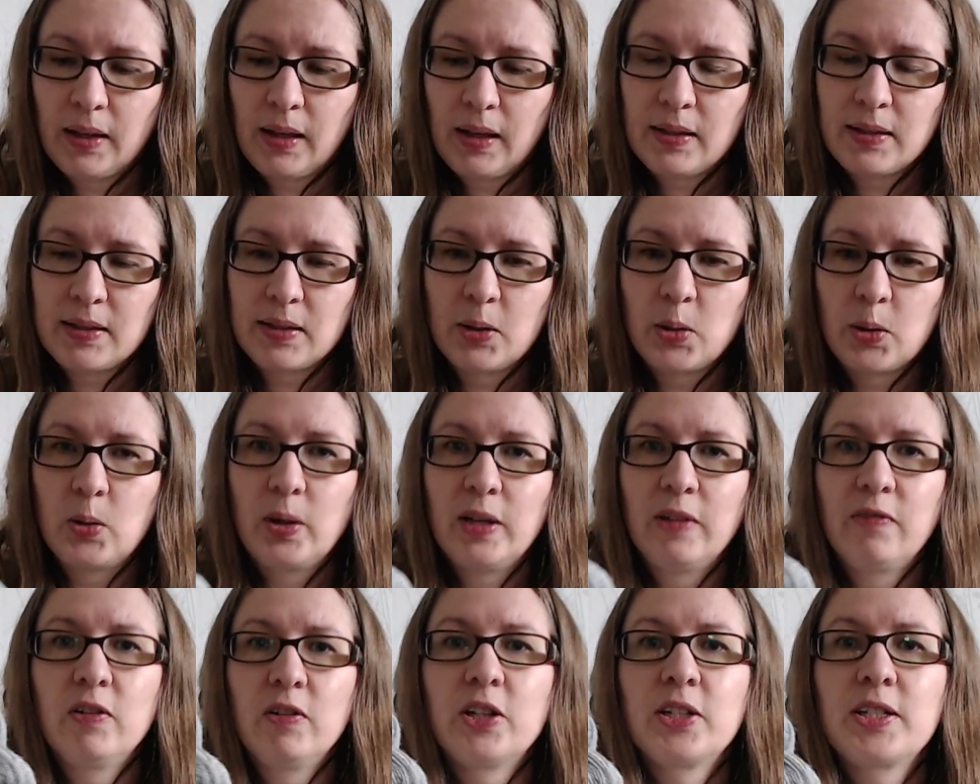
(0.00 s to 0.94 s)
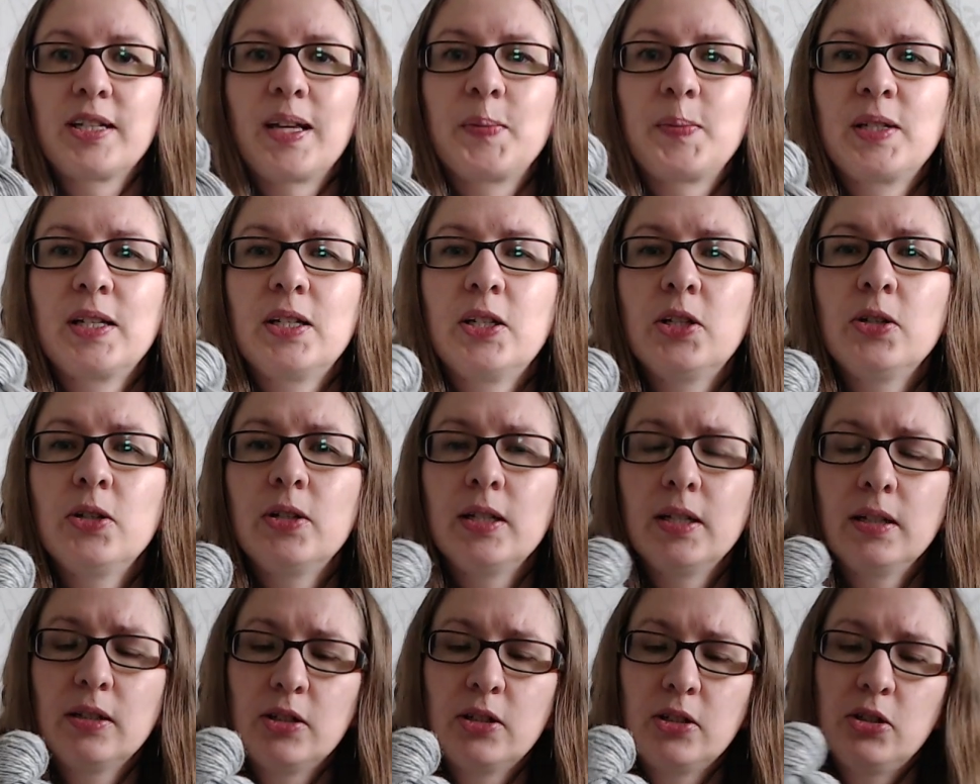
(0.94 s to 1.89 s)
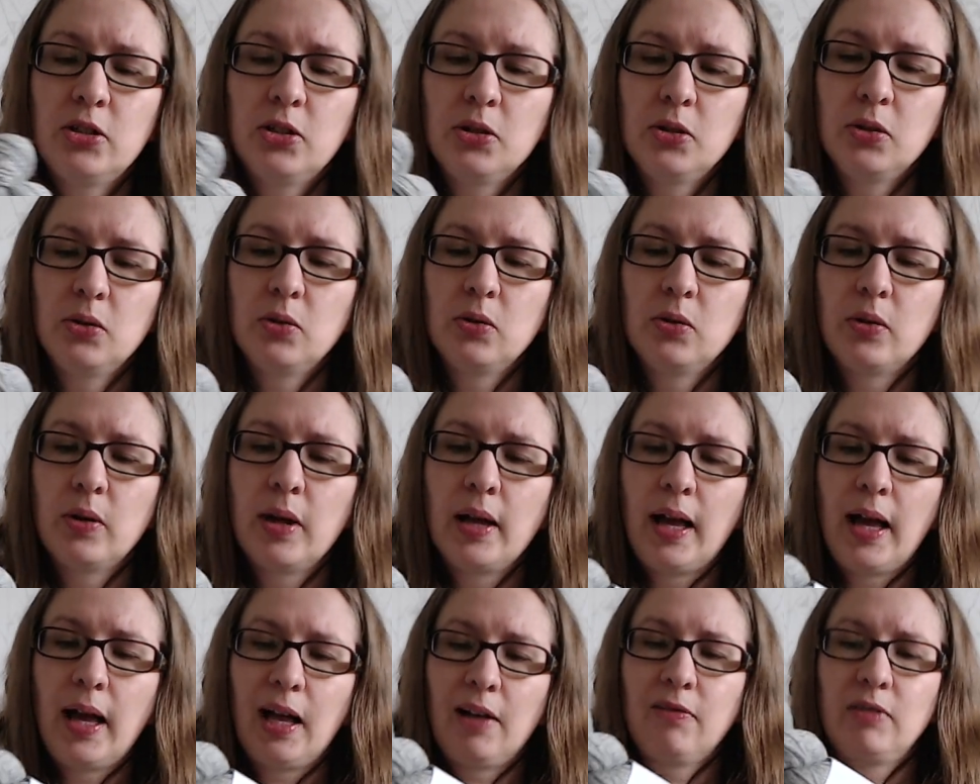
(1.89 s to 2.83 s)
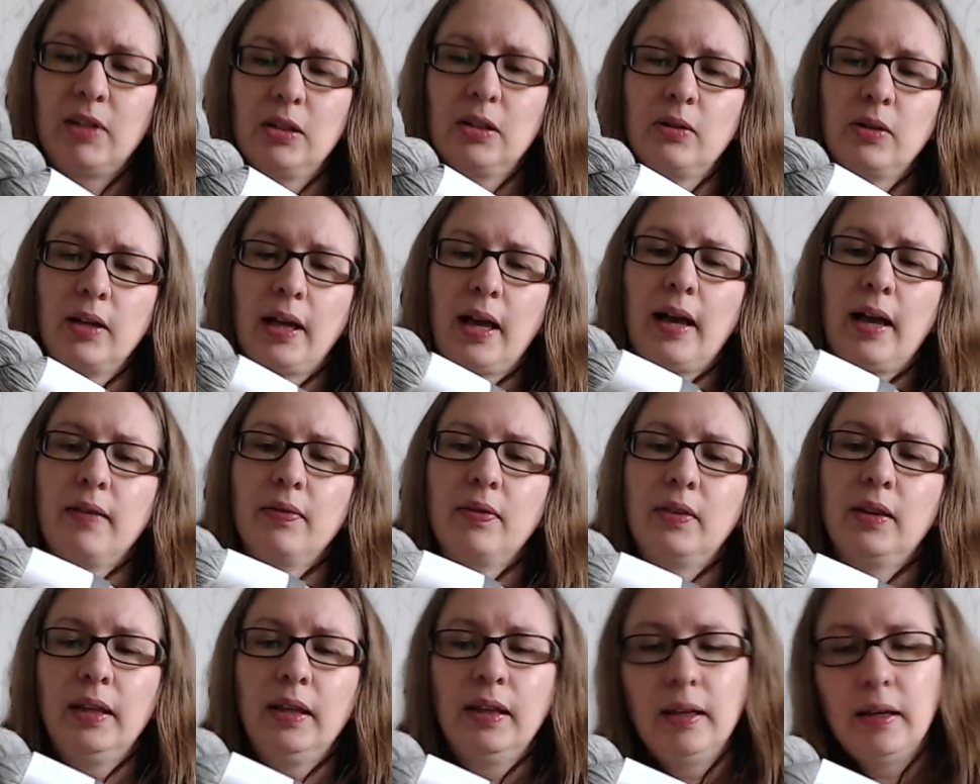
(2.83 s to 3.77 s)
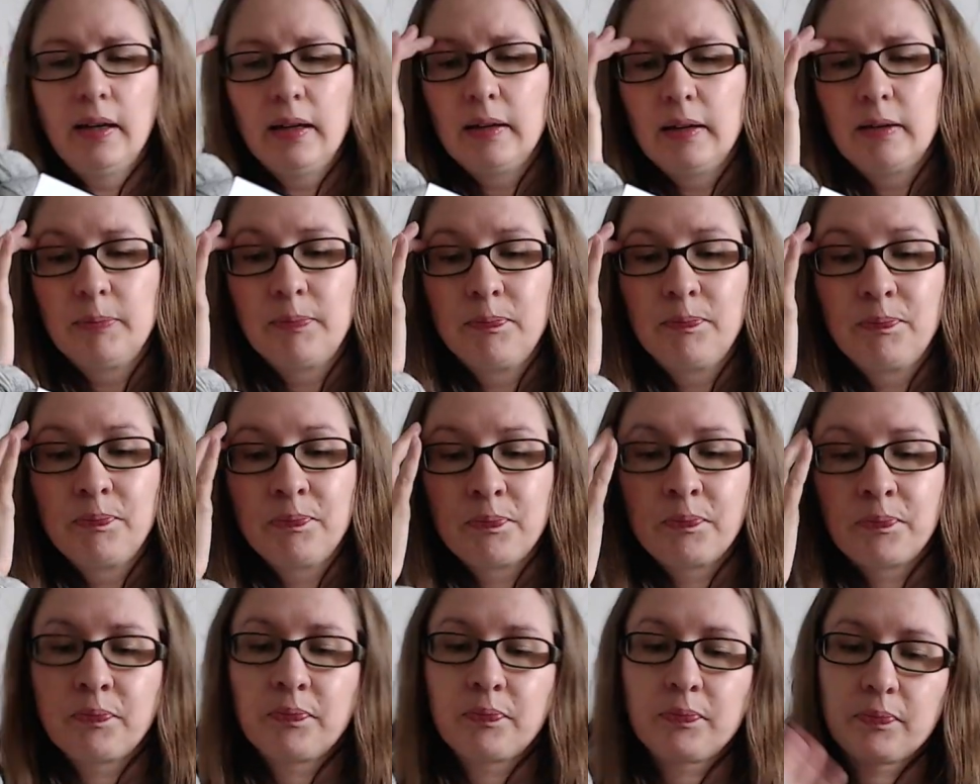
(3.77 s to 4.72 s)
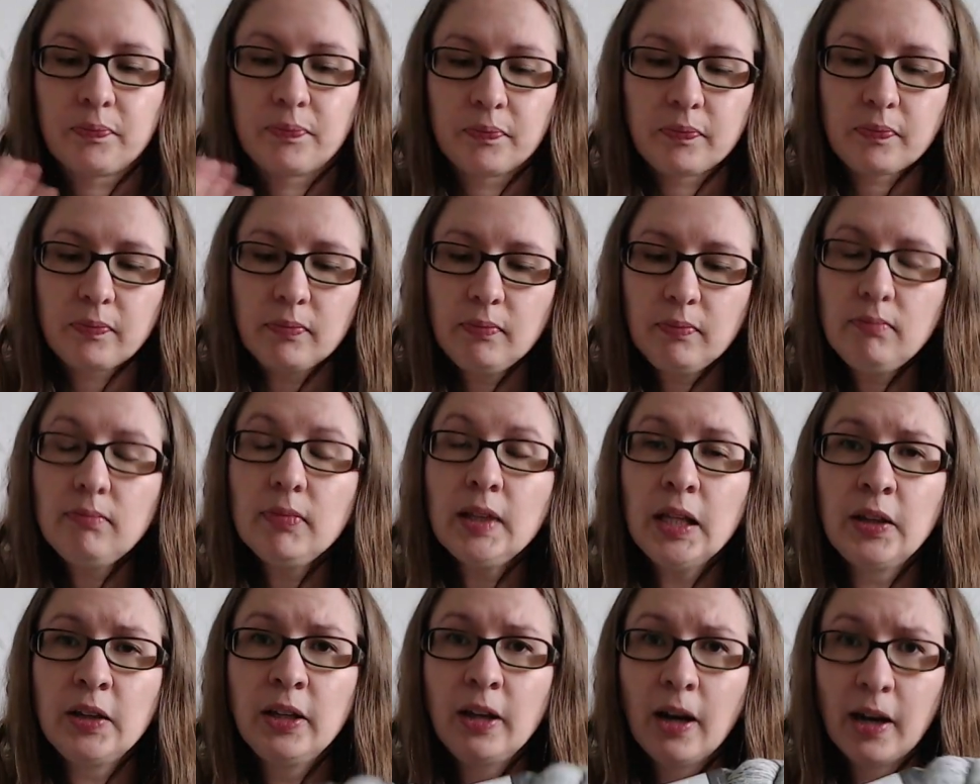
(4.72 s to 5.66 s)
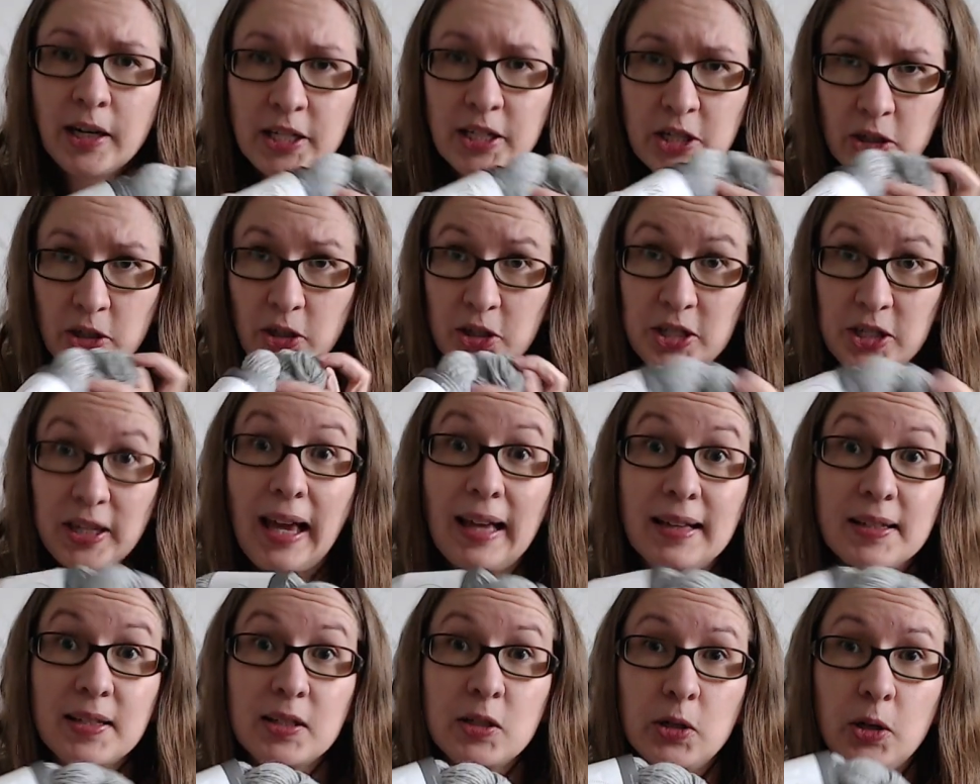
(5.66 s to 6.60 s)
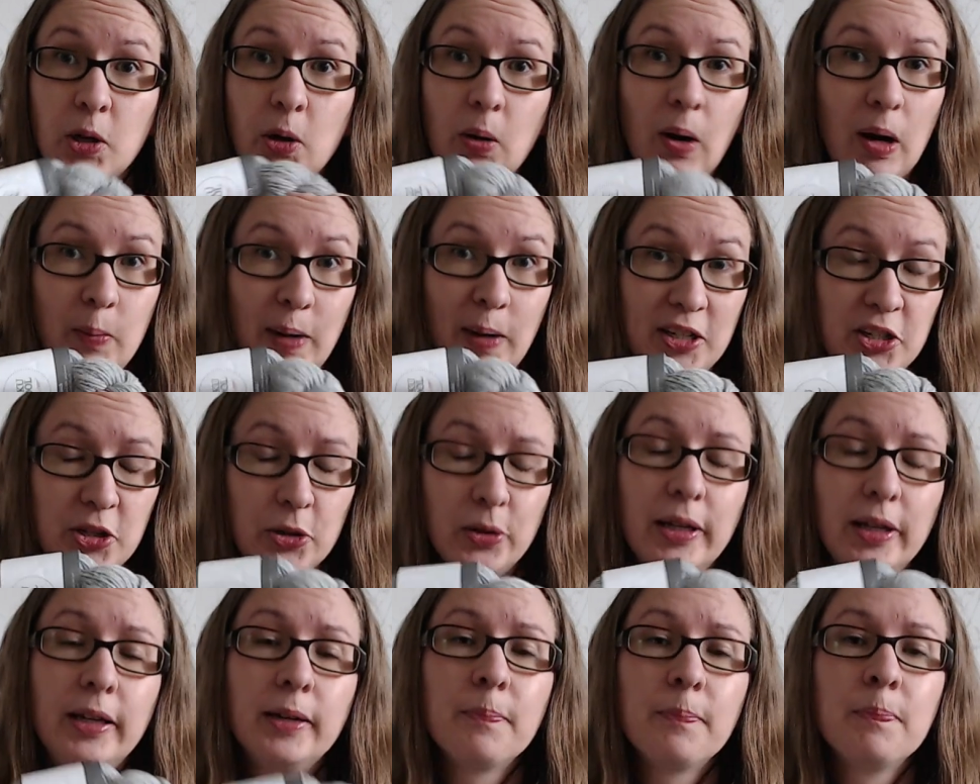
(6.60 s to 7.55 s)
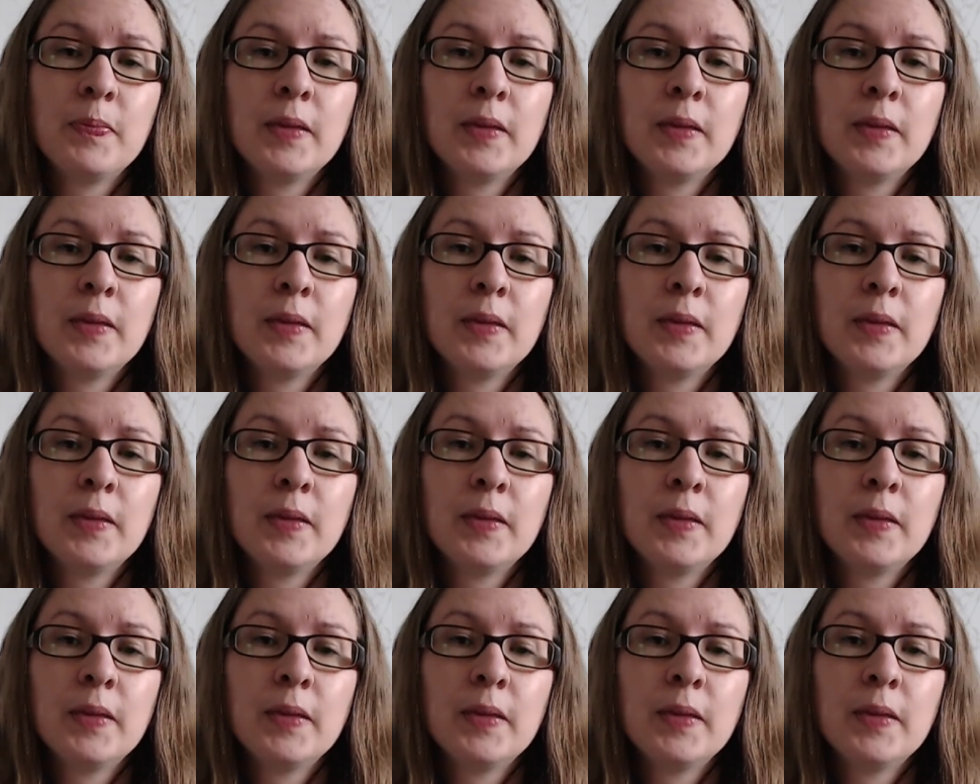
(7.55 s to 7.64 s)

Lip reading: So if you're substituting, do have a look at the yards on your skeins to know how much you need.